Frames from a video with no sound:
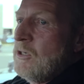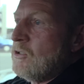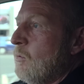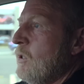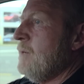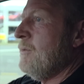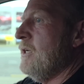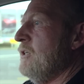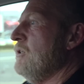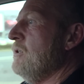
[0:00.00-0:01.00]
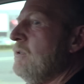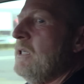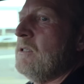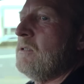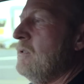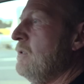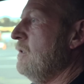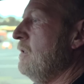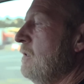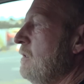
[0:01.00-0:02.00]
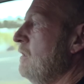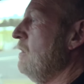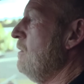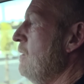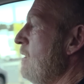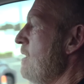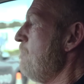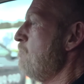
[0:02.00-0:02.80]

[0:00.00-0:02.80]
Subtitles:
So what I'm going to do is nip